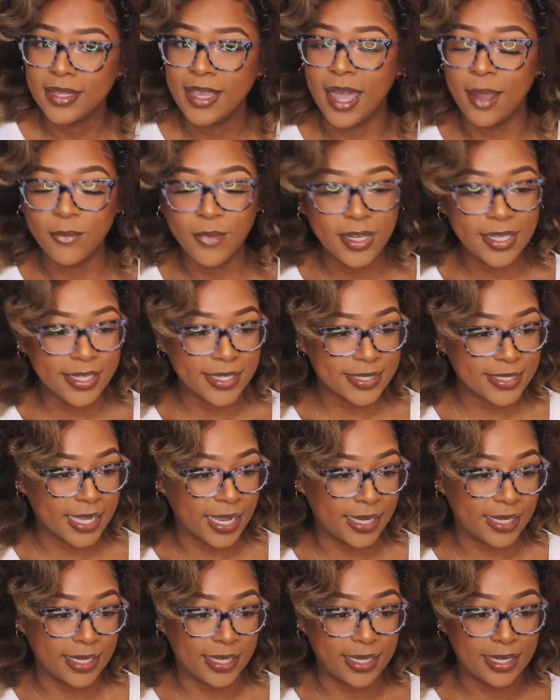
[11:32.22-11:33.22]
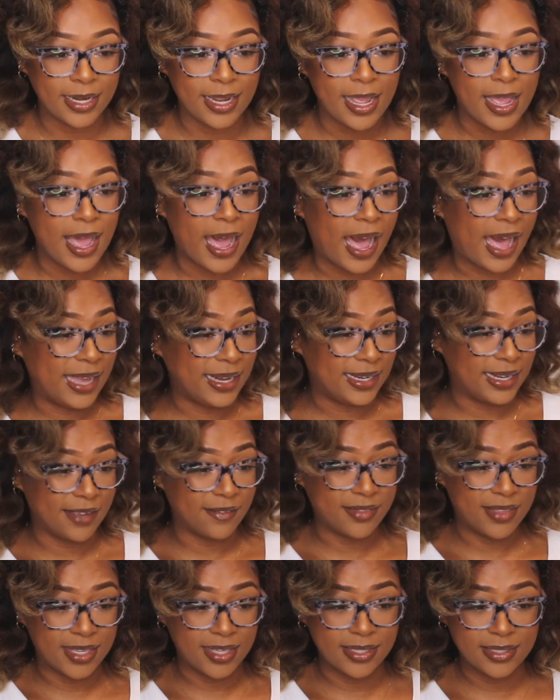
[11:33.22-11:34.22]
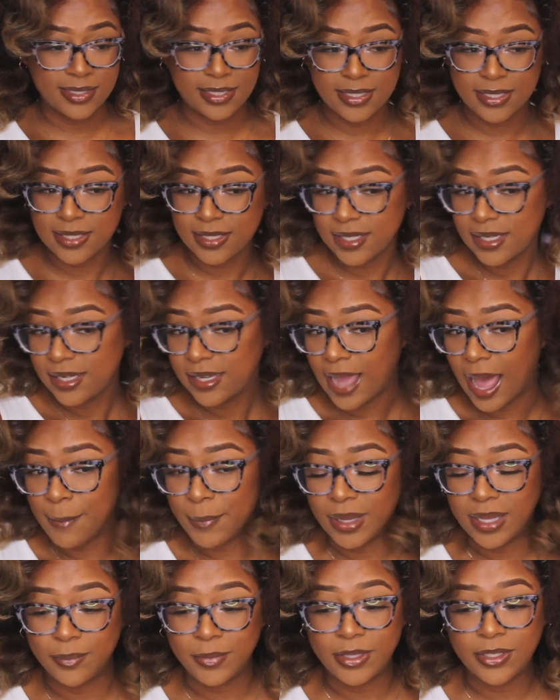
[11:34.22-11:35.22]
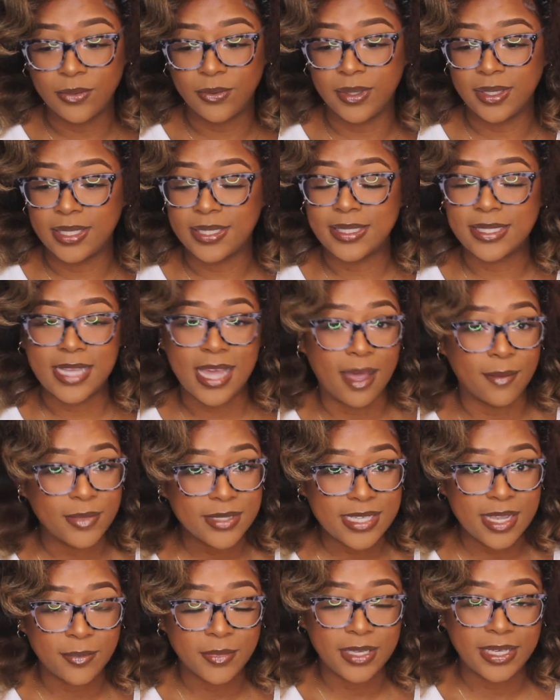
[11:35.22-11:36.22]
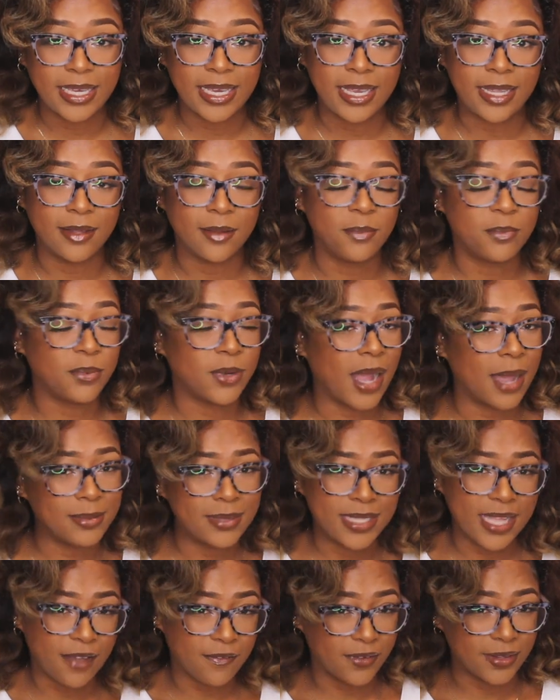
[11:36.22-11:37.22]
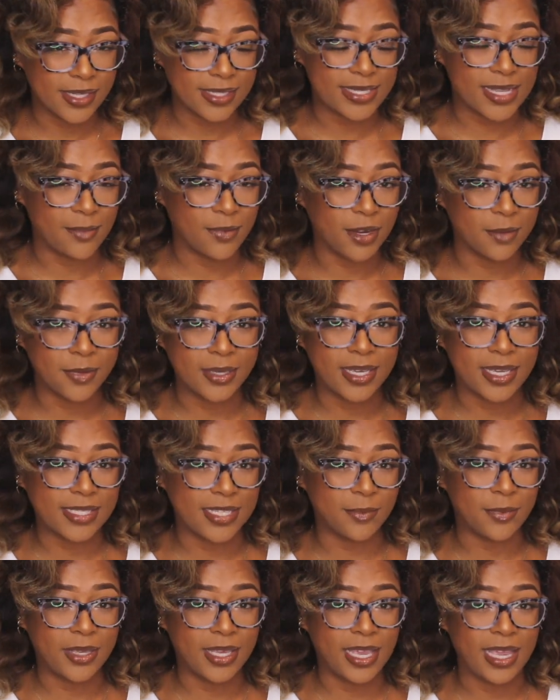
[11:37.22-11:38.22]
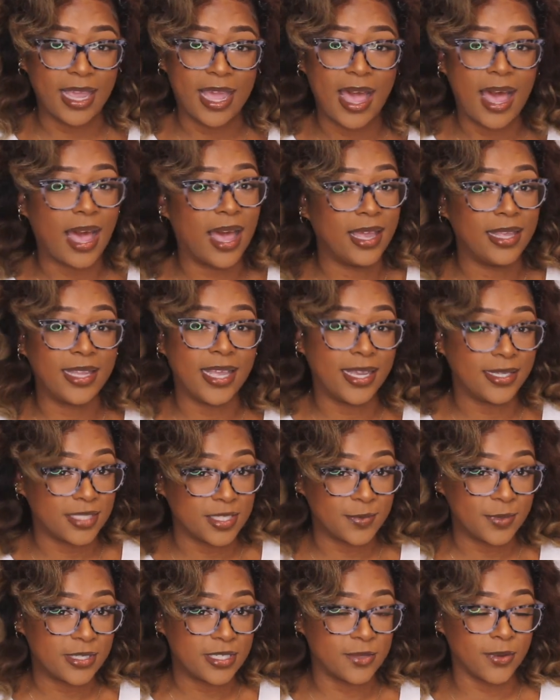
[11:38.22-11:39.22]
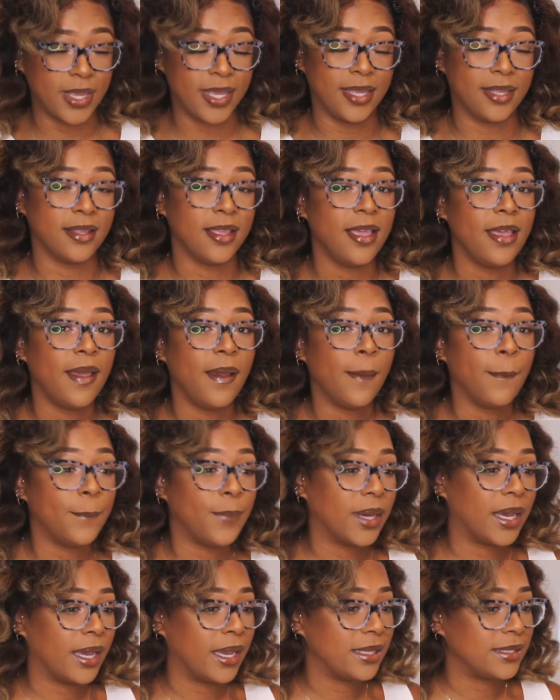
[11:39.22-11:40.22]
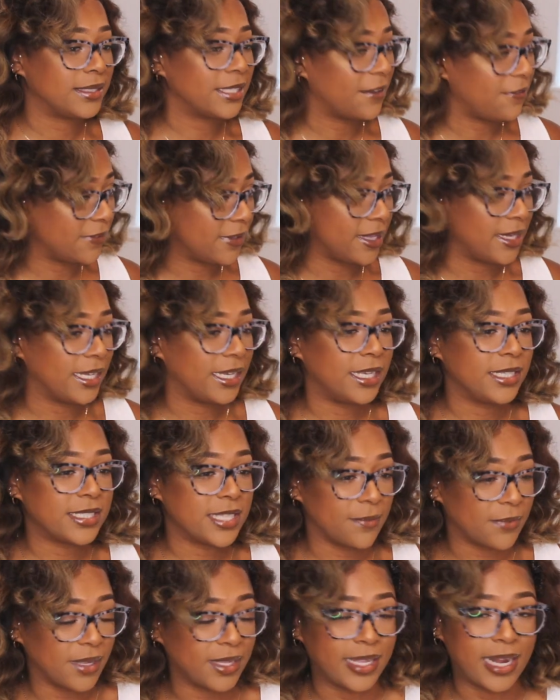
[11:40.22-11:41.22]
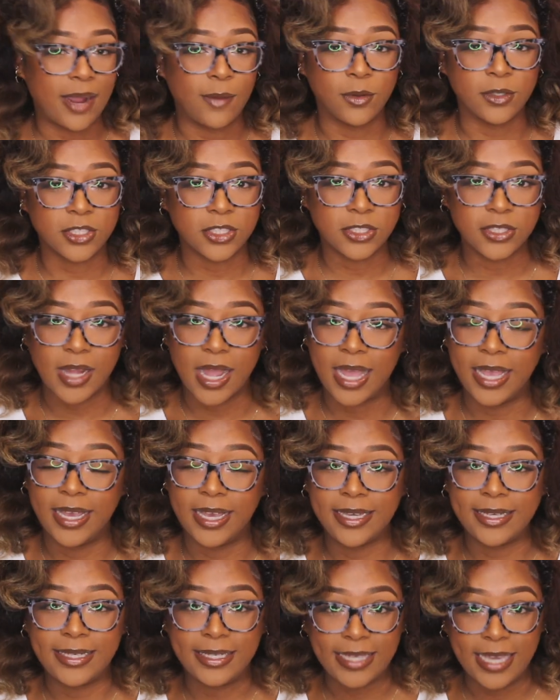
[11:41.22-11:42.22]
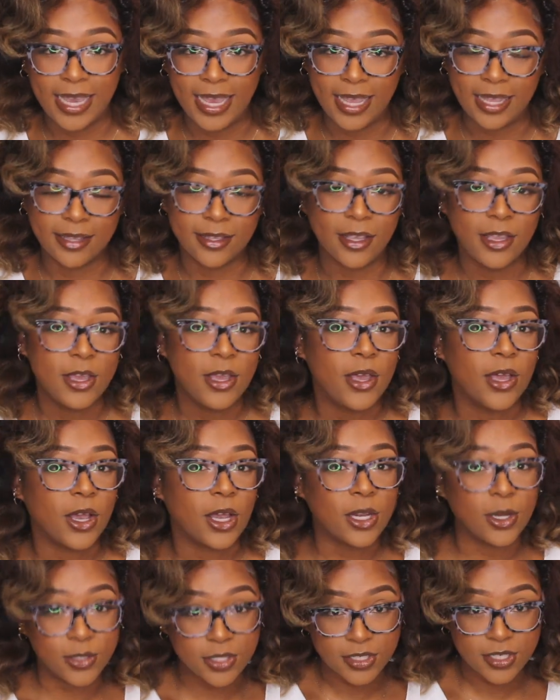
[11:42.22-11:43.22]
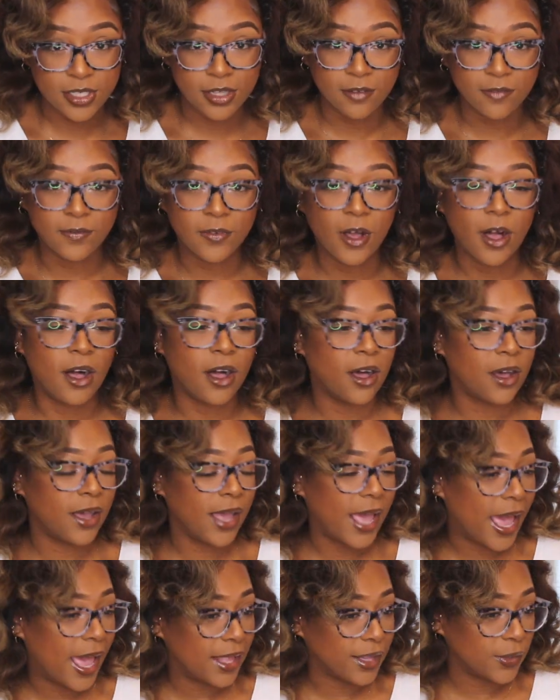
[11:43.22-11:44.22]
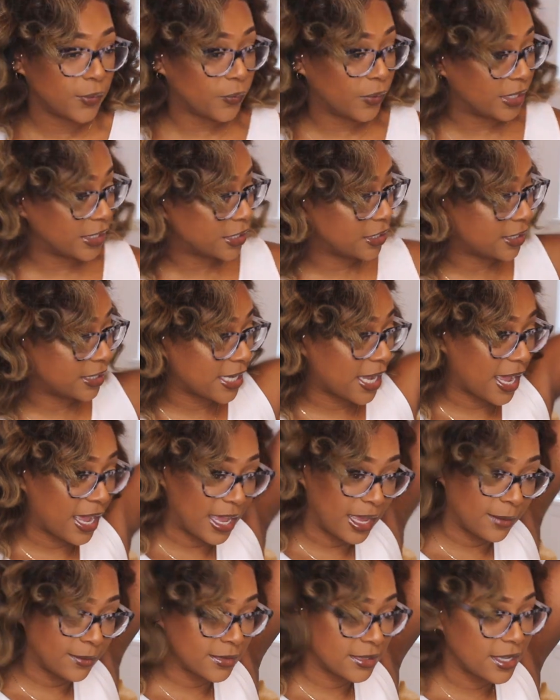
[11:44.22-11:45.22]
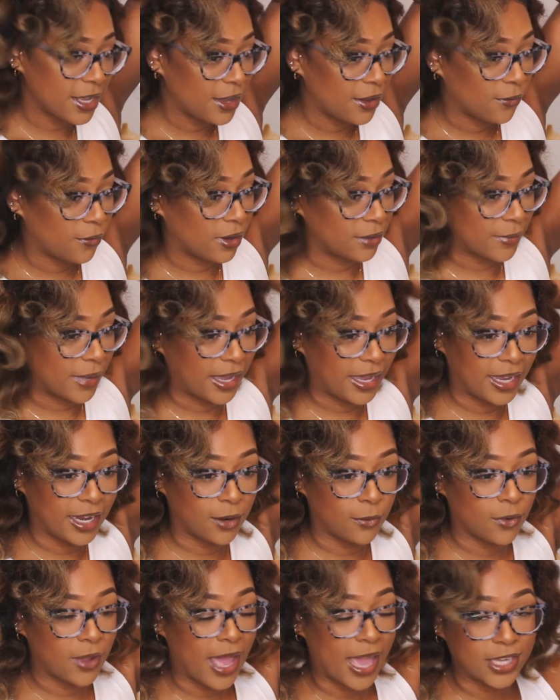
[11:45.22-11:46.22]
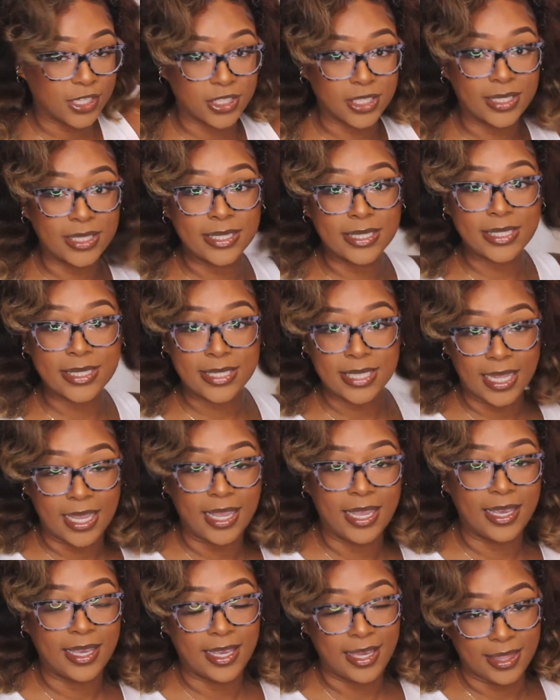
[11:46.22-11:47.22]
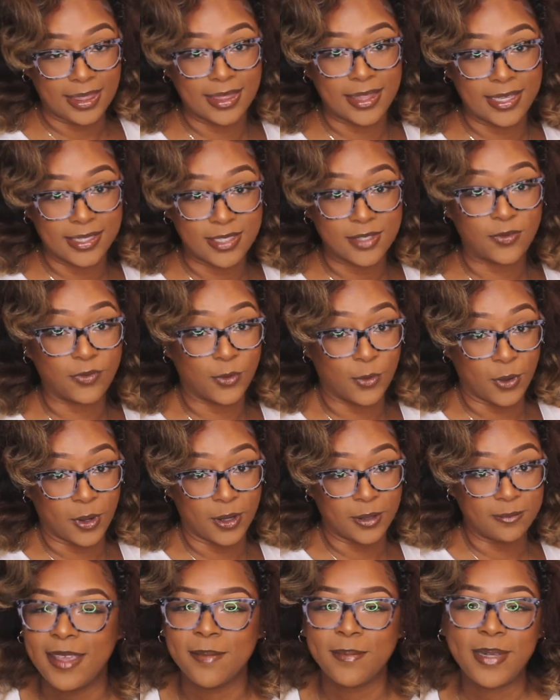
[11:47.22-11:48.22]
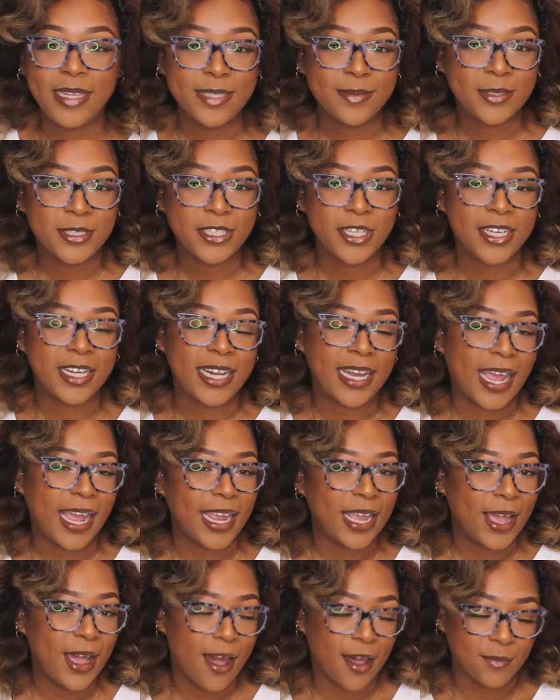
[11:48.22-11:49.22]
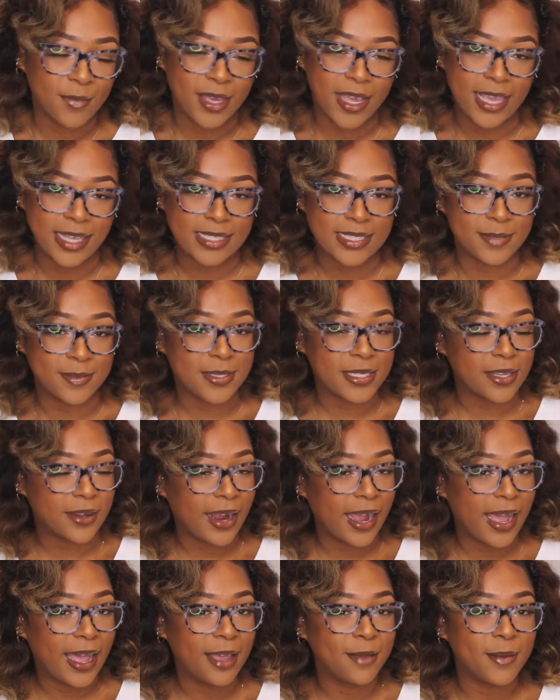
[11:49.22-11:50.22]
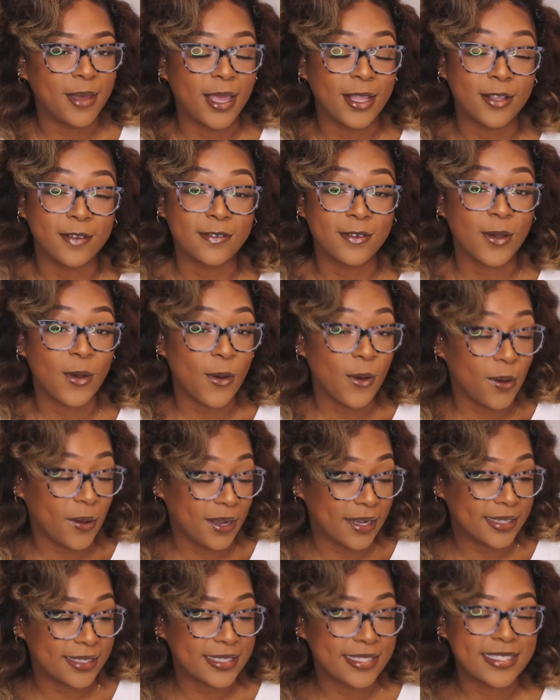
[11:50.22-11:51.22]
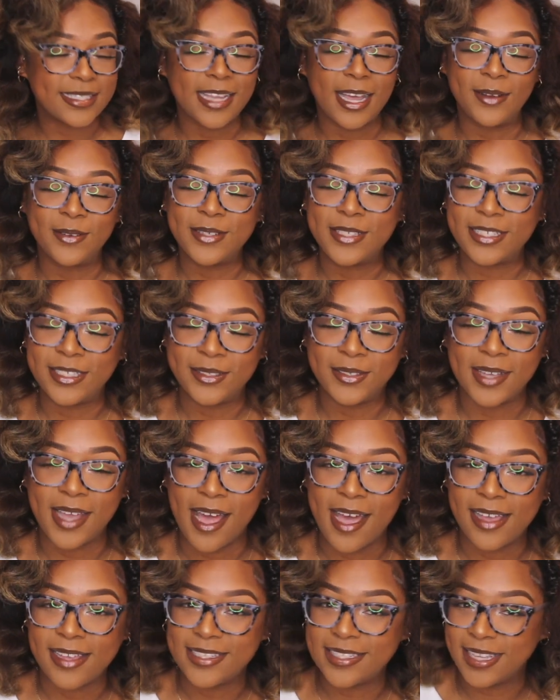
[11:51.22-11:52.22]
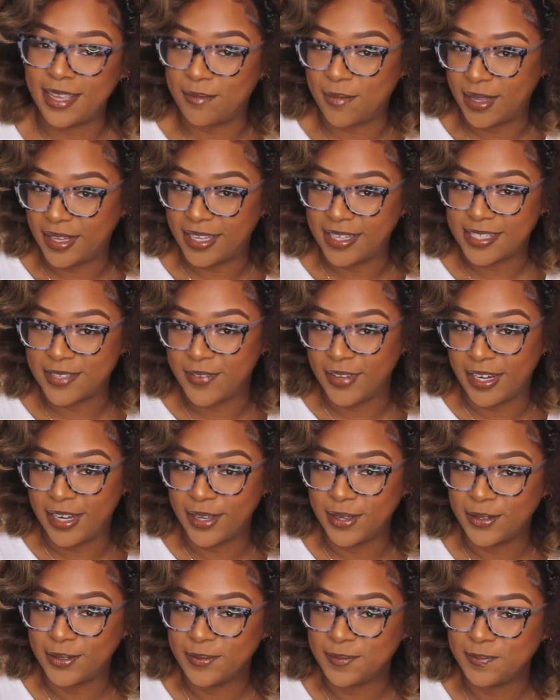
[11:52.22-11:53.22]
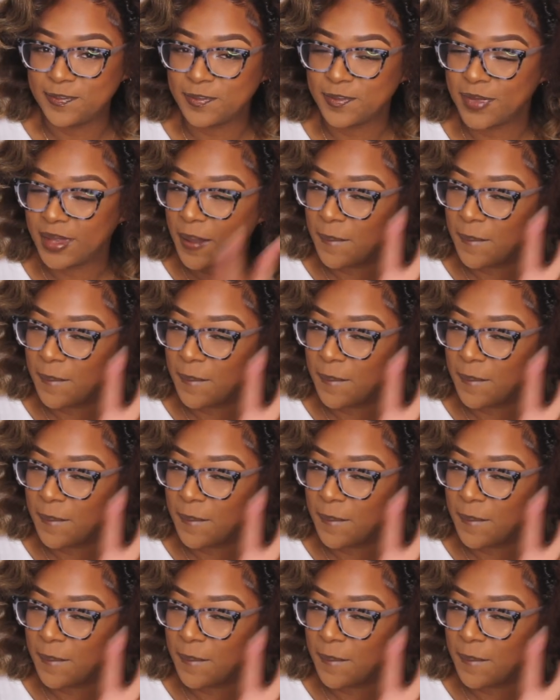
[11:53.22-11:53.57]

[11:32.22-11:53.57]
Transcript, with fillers: I'm really excited. I love this. I'm going to be doing this time and time again. Probably not for the summer because it be getting hot and edges be sweating. But definitely something that I will try again closer to the fall and the winter times when my hair will actually stay in this form. Please be sure to like, comment, and subscribe. And of course, I will see you guys in my next video.